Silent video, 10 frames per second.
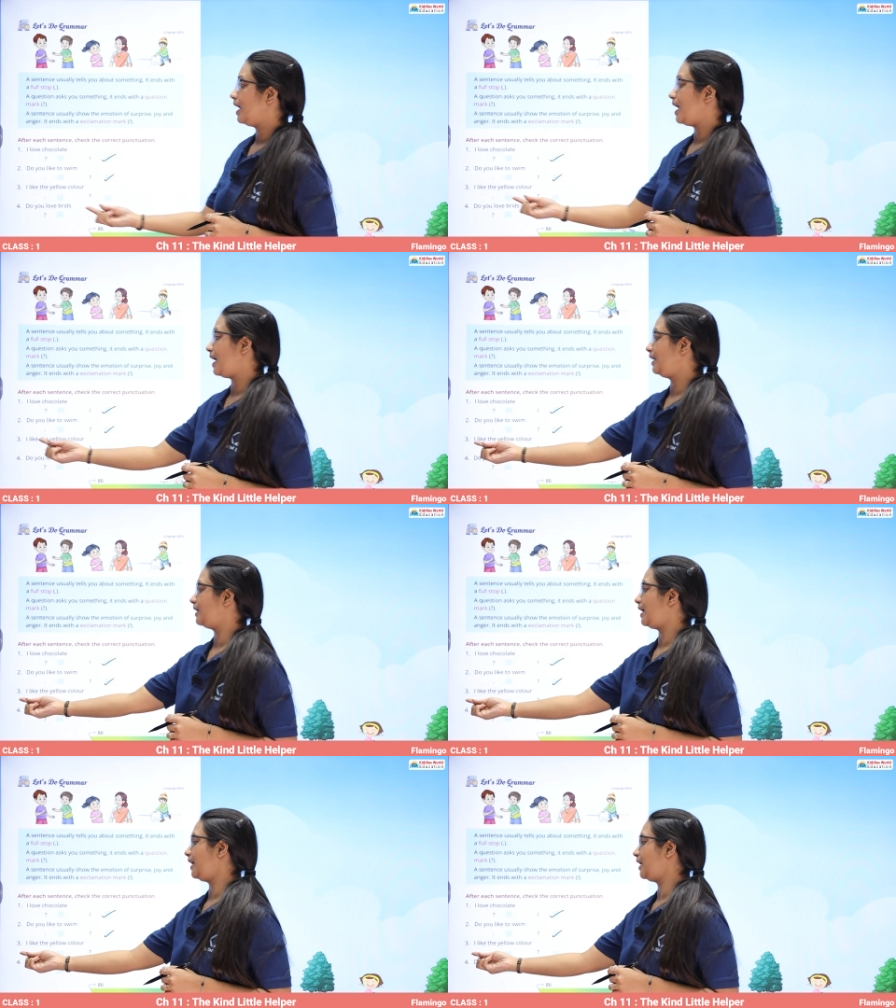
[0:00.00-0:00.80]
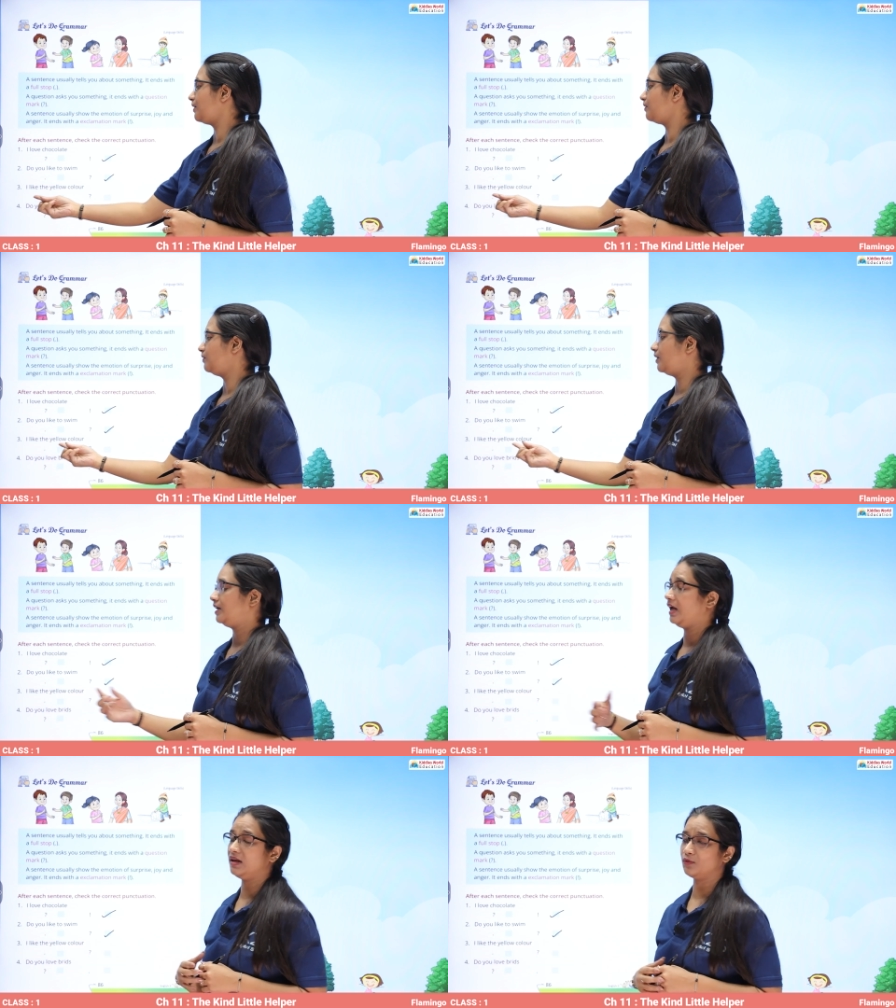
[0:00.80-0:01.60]
I like the
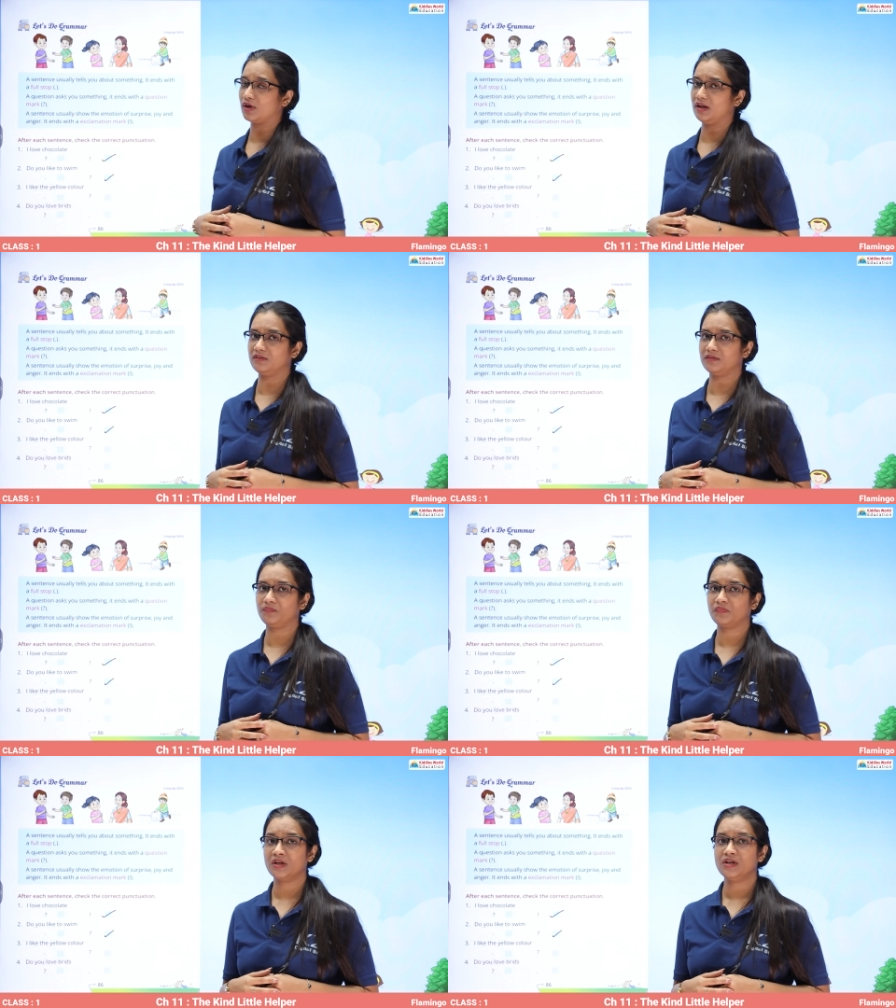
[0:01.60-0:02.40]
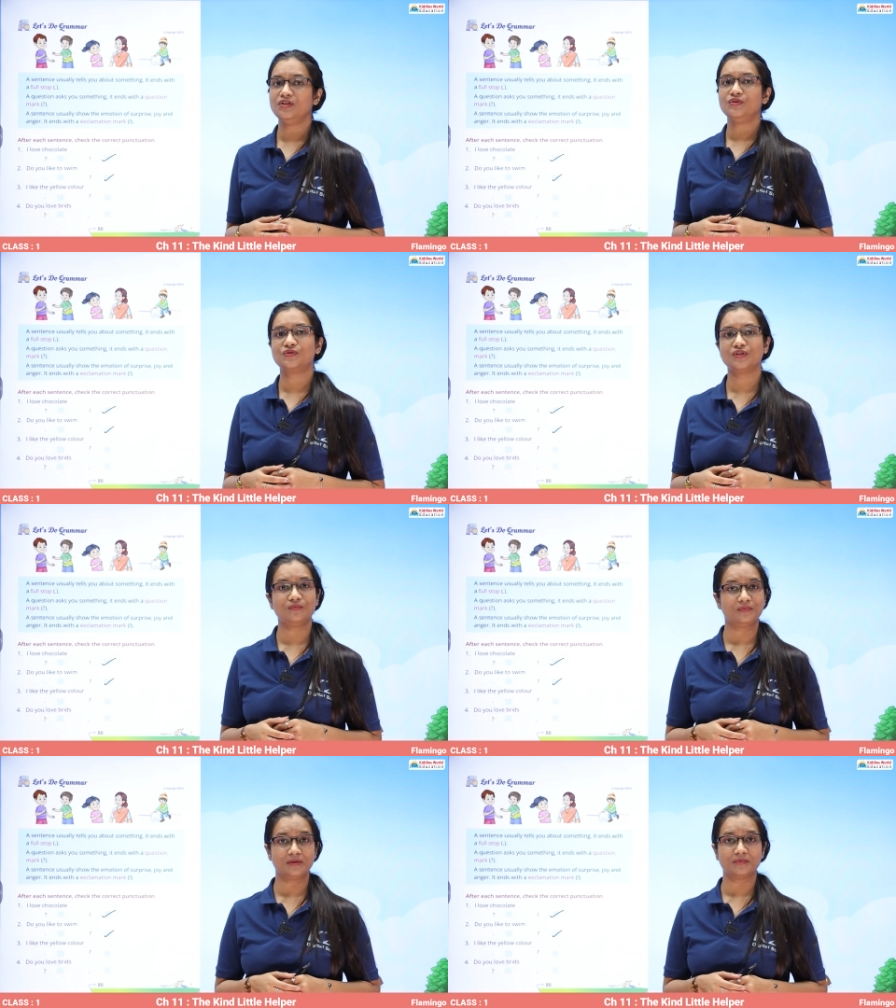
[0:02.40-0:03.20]
yellow color. So
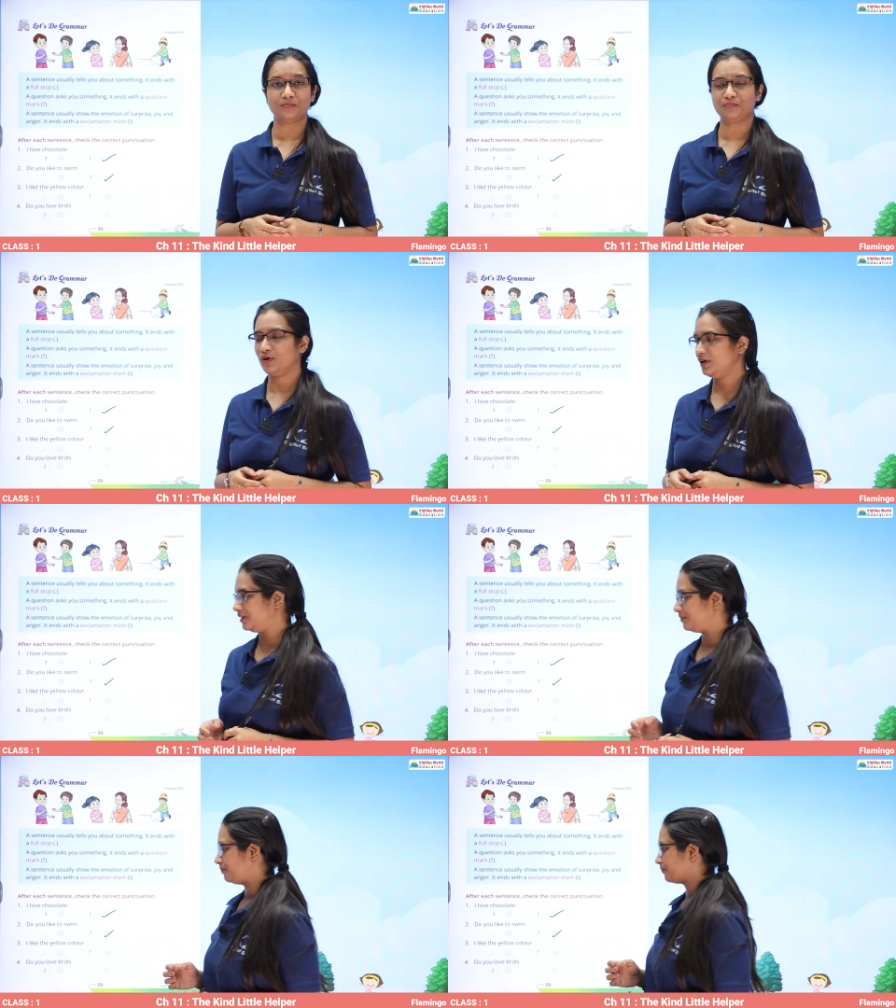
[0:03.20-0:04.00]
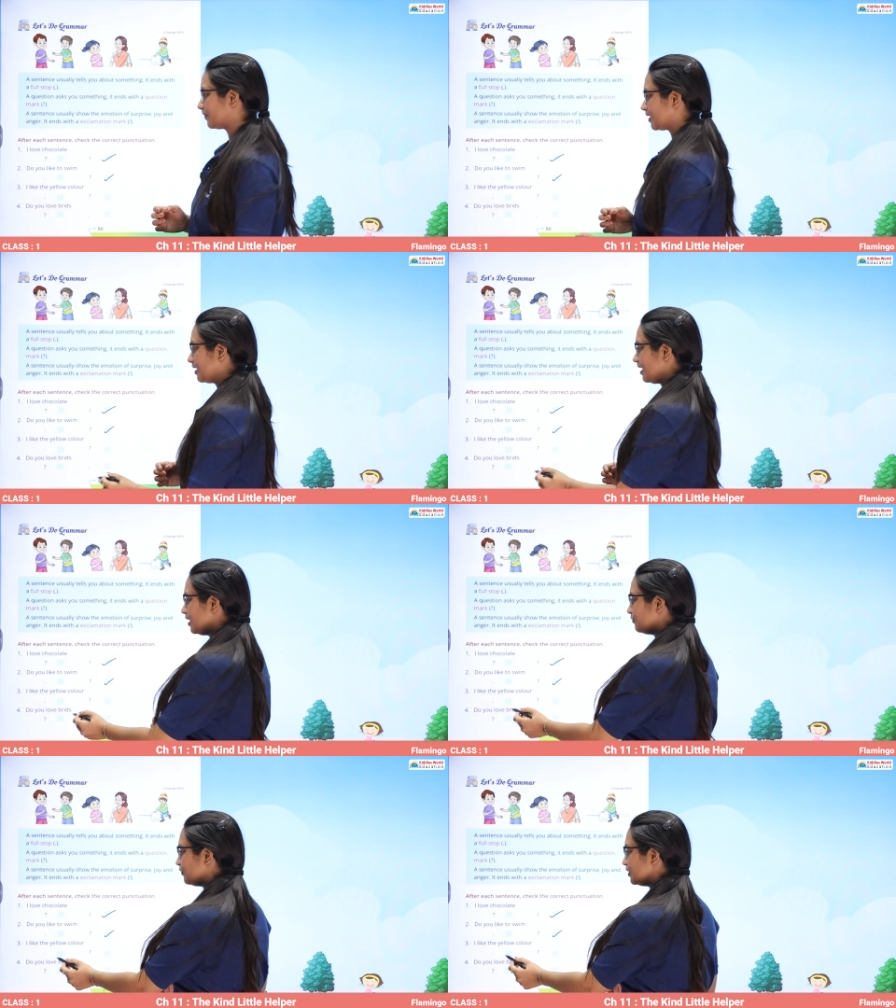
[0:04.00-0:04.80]
we will put
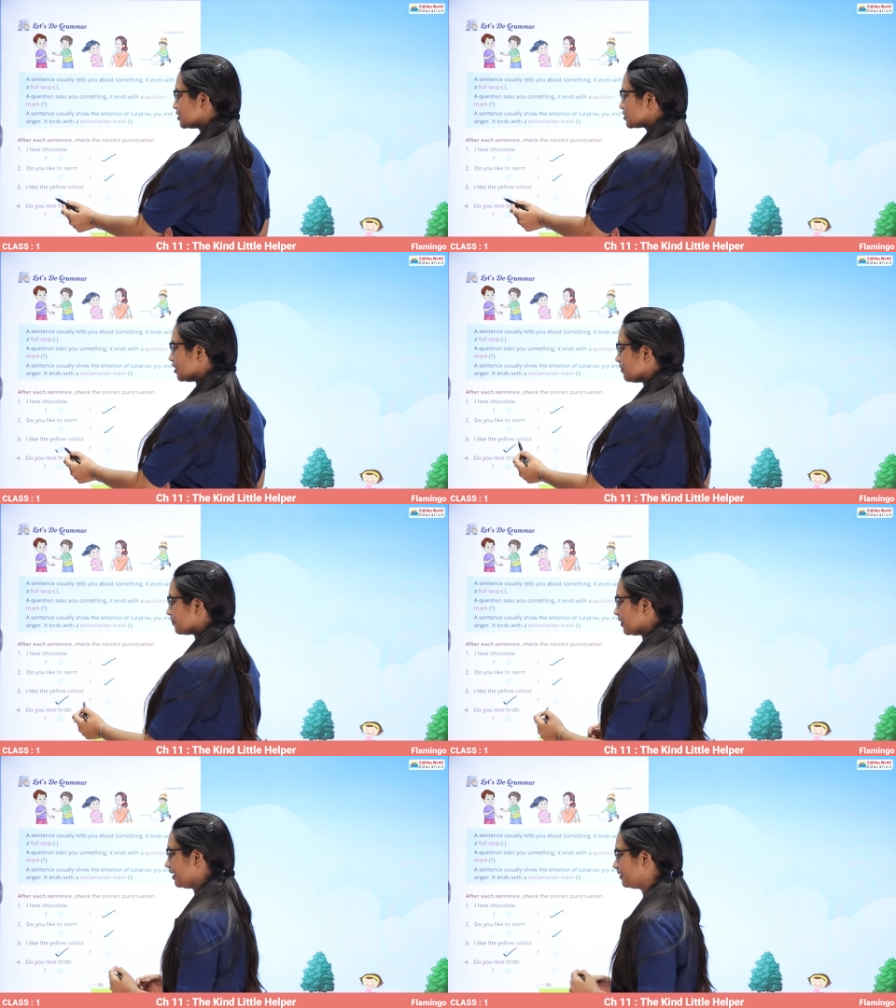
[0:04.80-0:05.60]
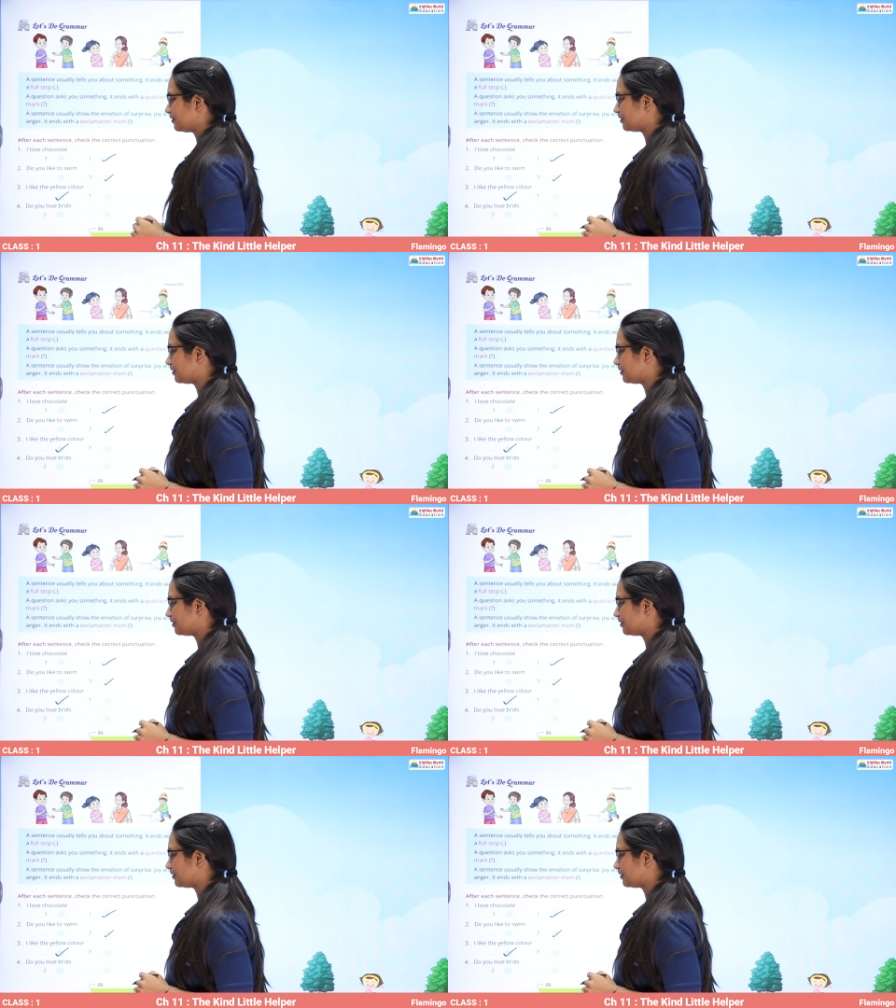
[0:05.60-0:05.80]
a full stop here.